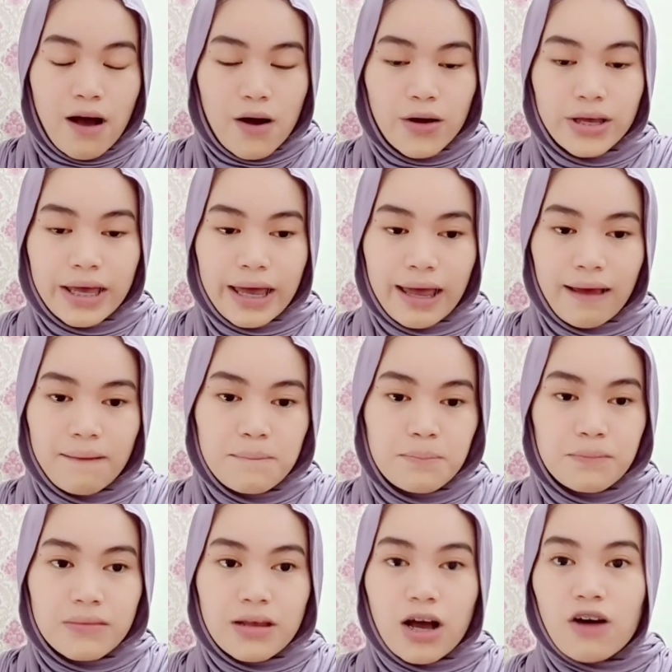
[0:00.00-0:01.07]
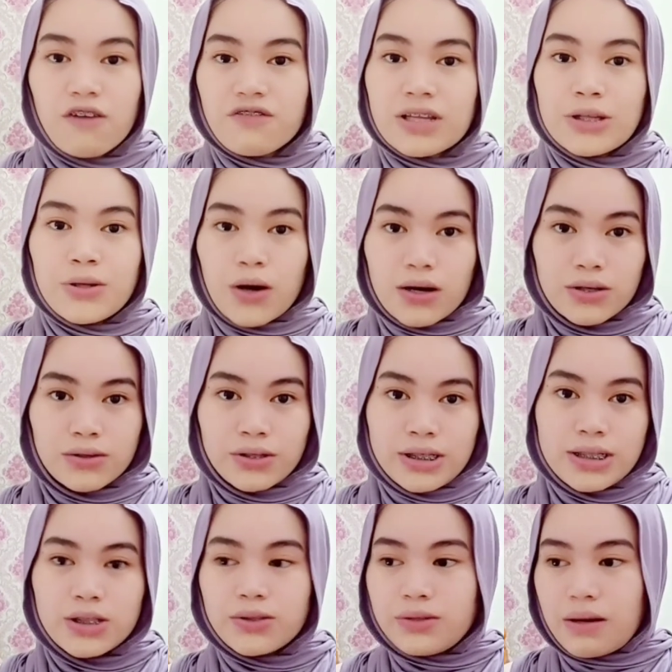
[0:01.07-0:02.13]
Okay? Of the
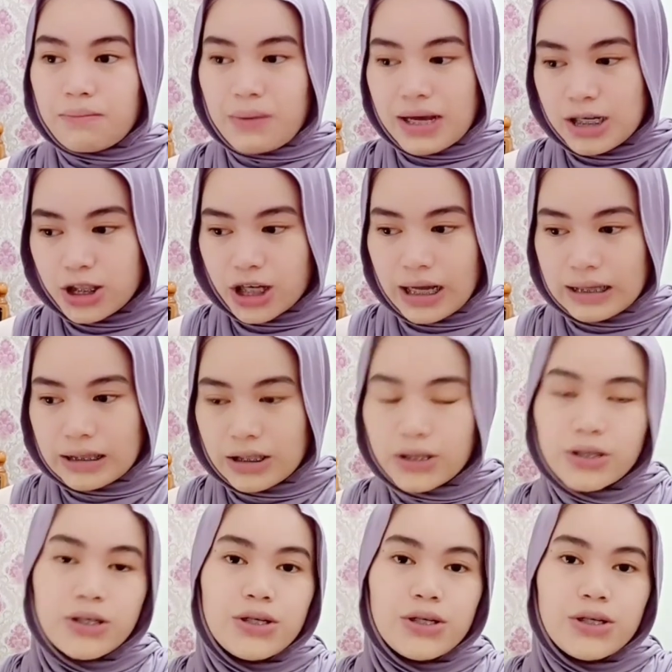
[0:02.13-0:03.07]
doctors to the patient.